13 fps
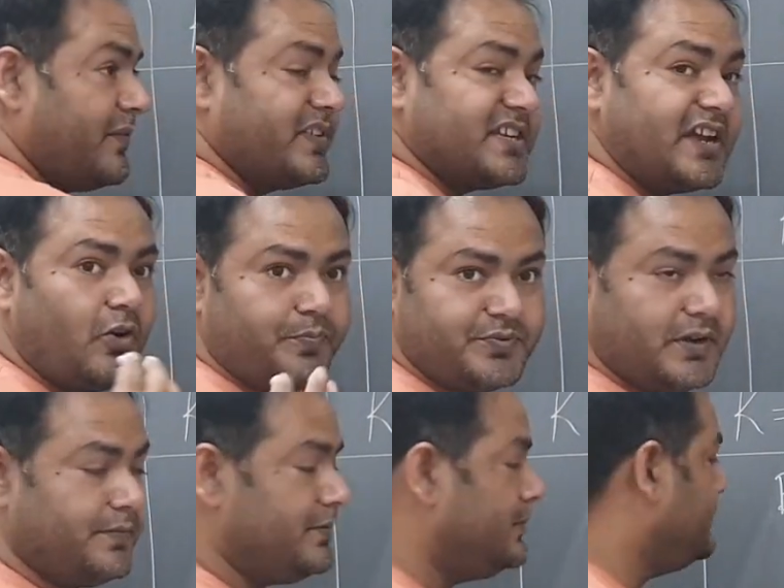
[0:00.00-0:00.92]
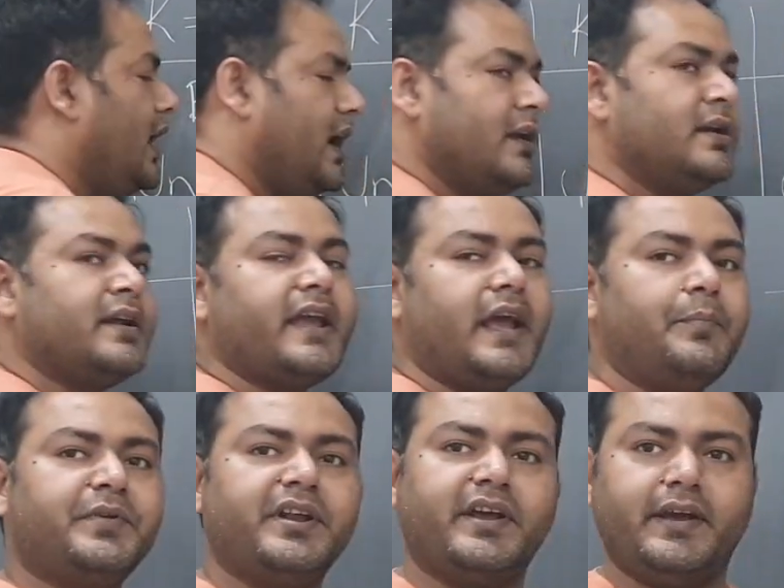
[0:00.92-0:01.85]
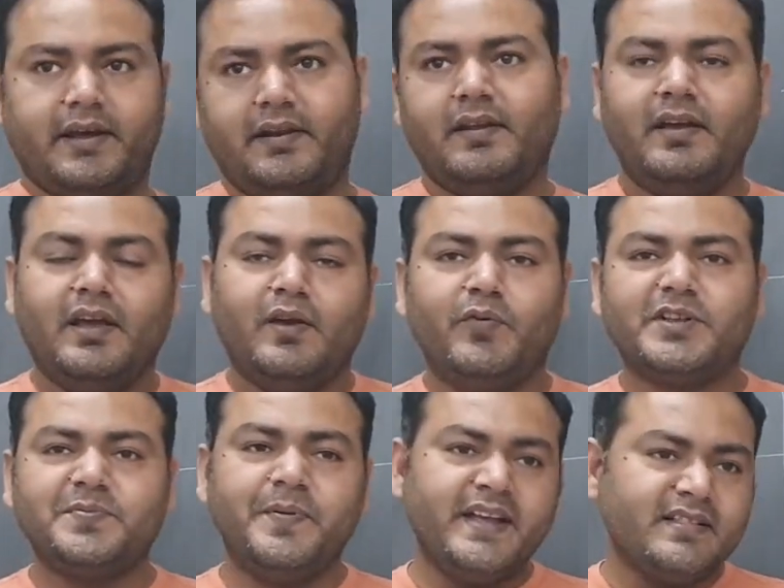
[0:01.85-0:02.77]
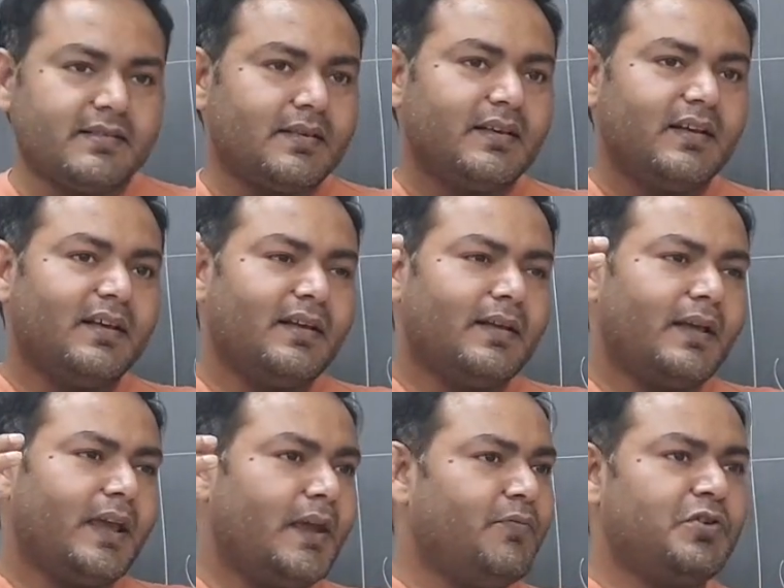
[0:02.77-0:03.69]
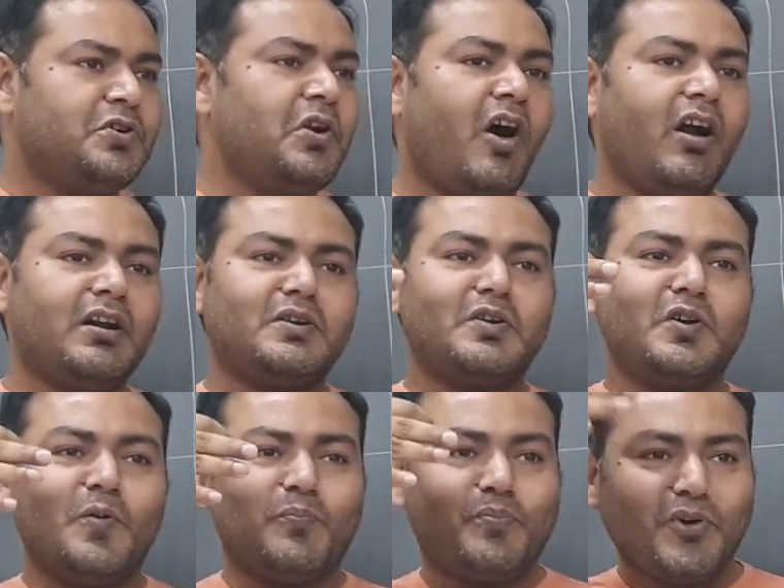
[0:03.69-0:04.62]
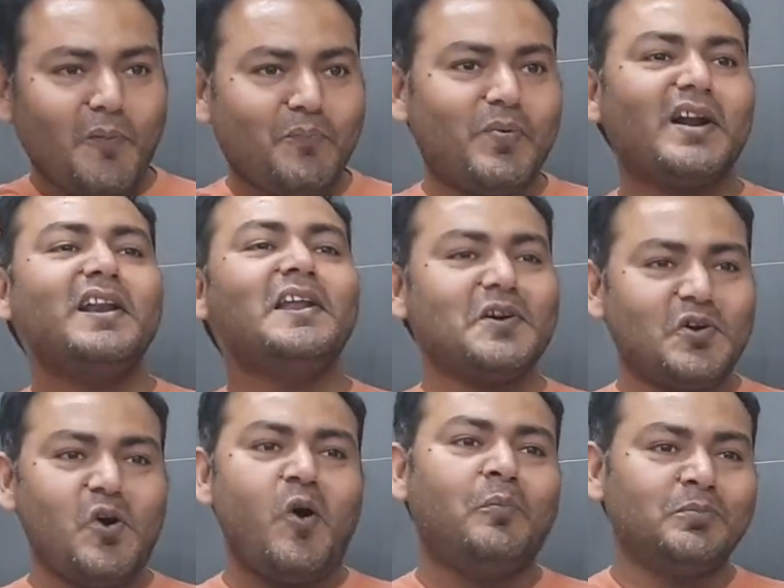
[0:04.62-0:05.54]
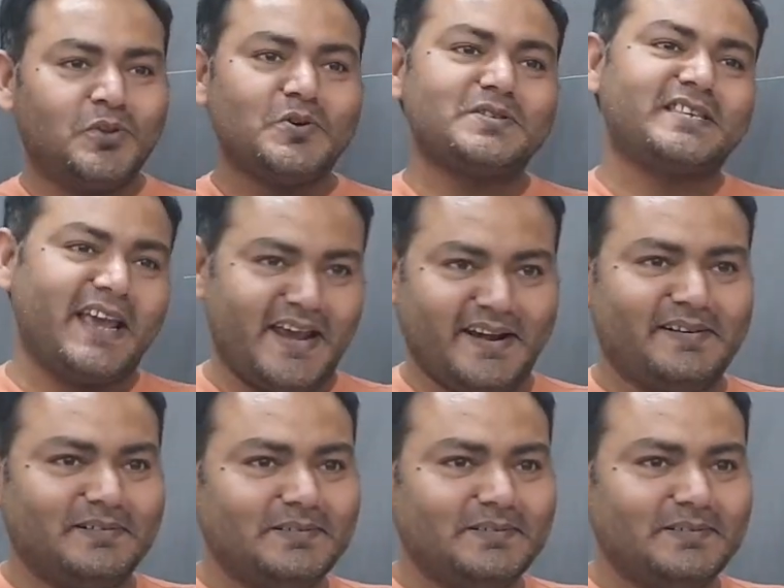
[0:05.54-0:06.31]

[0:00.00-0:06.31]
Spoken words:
which I observed: unkempt hair, which means he would not properly comb those hair,